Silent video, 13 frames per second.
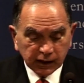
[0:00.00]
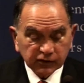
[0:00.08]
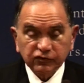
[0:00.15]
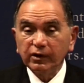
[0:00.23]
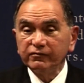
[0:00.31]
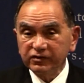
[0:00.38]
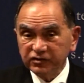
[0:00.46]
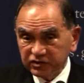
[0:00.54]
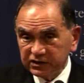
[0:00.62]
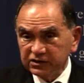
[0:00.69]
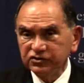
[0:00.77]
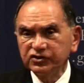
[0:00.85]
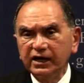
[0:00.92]
So I
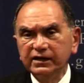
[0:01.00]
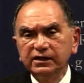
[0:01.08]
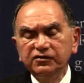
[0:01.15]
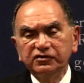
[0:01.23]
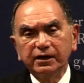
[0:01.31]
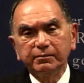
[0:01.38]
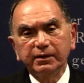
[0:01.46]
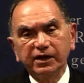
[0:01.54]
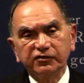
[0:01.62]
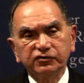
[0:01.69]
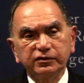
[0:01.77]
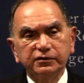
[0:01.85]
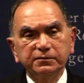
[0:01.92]
visited the Chinese
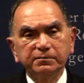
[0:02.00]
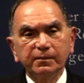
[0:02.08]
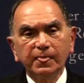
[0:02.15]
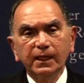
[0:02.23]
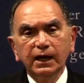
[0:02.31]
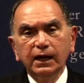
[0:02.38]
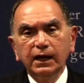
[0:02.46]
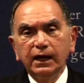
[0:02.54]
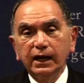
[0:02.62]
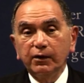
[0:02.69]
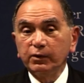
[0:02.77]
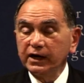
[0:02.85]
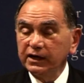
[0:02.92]
ambassador,
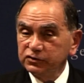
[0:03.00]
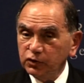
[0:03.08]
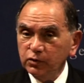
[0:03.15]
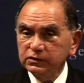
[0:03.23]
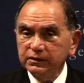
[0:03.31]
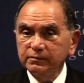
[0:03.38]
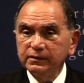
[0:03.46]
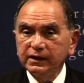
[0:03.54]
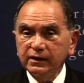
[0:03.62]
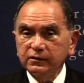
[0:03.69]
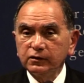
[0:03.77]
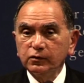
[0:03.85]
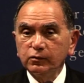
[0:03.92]
and when I told him
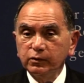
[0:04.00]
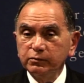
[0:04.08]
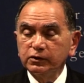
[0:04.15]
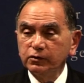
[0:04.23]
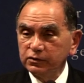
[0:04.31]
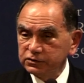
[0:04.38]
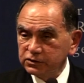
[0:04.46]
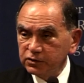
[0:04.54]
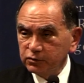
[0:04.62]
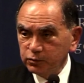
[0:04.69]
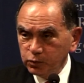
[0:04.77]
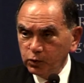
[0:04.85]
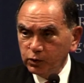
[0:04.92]
that we were going to go
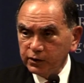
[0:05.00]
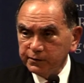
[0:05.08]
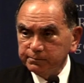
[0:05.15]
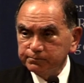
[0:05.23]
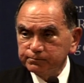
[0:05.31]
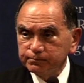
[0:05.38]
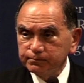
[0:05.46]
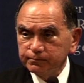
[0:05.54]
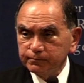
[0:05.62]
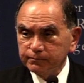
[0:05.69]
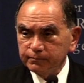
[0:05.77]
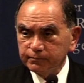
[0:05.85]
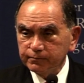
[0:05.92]
to war
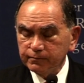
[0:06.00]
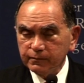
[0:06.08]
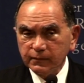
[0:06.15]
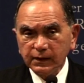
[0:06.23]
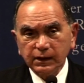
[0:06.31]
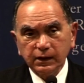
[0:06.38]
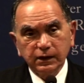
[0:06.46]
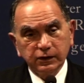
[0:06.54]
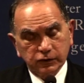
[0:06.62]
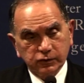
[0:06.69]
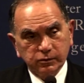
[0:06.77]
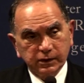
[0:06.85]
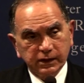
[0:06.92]
in
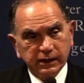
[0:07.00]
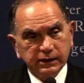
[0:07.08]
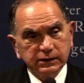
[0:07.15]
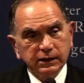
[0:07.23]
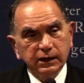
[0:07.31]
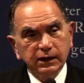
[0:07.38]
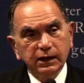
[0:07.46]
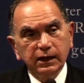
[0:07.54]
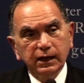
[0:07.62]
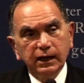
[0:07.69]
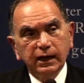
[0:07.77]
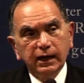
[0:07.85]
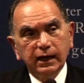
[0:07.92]
Kuwait,
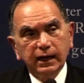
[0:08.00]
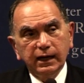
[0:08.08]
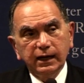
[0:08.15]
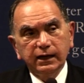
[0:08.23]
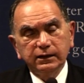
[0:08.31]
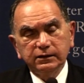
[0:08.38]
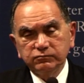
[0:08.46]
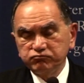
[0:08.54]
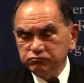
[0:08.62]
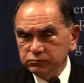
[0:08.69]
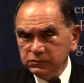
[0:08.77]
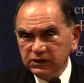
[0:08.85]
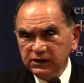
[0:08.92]
and
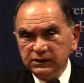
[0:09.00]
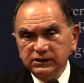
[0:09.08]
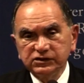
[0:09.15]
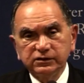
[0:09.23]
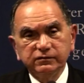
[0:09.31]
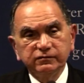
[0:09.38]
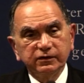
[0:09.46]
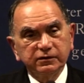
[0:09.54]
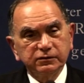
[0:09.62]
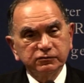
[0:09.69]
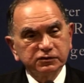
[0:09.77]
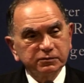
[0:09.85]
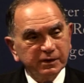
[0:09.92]
he listened very
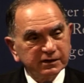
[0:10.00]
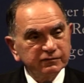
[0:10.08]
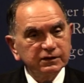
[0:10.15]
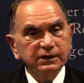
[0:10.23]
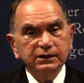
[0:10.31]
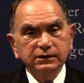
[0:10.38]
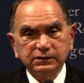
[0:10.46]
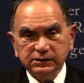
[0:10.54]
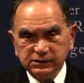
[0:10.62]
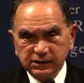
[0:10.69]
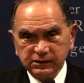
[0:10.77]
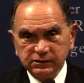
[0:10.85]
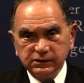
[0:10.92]
respectfully, and he
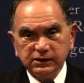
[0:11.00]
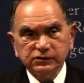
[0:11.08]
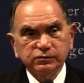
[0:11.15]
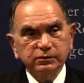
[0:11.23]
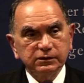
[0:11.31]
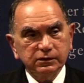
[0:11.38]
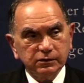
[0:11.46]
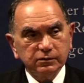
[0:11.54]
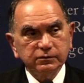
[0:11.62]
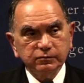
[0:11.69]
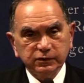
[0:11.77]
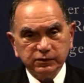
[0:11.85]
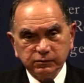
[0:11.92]
said, yes, we know,
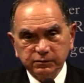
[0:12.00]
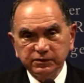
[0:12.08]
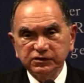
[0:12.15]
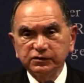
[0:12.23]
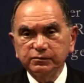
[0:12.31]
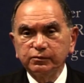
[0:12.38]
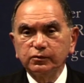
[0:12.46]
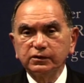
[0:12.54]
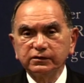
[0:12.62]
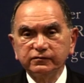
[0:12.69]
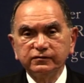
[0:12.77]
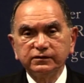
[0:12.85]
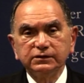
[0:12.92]
and we will be
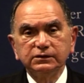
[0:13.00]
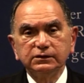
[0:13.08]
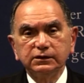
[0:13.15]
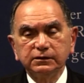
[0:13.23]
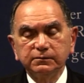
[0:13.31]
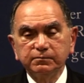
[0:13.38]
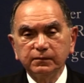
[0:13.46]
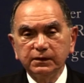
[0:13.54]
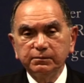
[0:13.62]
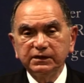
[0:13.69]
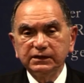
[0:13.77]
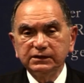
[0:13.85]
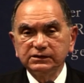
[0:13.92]
supportive.
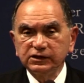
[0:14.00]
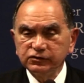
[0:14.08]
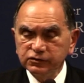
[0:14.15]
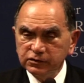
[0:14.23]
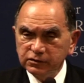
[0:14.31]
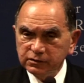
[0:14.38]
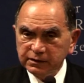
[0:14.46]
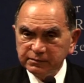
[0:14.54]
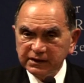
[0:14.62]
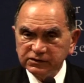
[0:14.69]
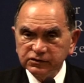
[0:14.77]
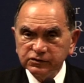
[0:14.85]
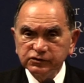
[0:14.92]
But then he said, you know,
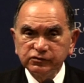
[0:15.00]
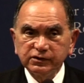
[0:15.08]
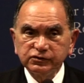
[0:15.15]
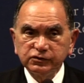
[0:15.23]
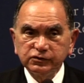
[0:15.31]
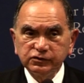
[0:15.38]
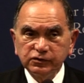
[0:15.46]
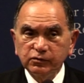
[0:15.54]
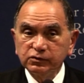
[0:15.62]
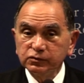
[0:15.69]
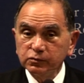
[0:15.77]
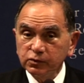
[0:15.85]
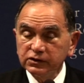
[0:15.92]
Ambassador Djererjian, do you know
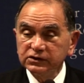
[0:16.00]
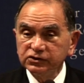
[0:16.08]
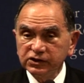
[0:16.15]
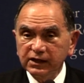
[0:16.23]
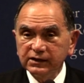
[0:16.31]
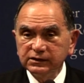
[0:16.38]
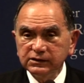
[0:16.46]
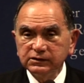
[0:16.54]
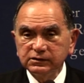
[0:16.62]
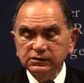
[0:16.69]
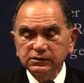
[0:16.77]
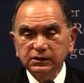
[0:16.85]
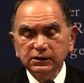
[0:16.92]
what the word in
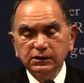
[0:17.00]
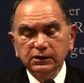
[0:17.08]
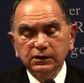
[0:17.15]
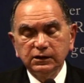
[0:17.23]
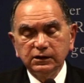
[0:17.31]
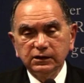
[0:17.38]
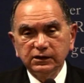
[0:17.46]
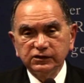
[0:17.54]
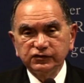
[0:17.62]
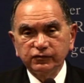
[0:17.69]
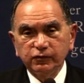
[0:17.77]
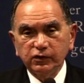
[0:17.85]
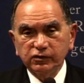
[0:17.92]
Chinese is
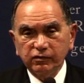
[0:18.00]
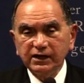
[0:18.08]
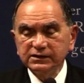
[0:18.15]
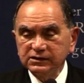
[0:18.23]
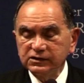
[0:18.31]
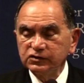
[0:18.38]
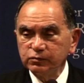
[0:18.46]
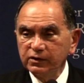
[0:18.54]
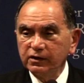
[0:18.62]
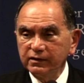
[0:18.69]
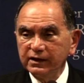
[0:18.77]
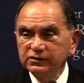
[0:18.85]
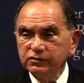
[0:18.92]
for crisis? We
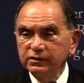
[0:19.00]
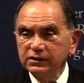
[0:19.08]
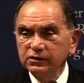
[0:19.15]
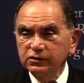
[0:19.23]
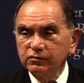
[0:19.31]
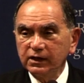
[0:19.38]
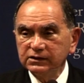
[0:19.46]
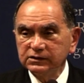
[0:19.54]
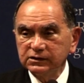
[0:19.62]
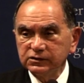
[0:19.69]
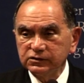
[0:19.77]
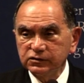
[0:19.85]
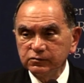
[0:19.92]
are entering a crisis.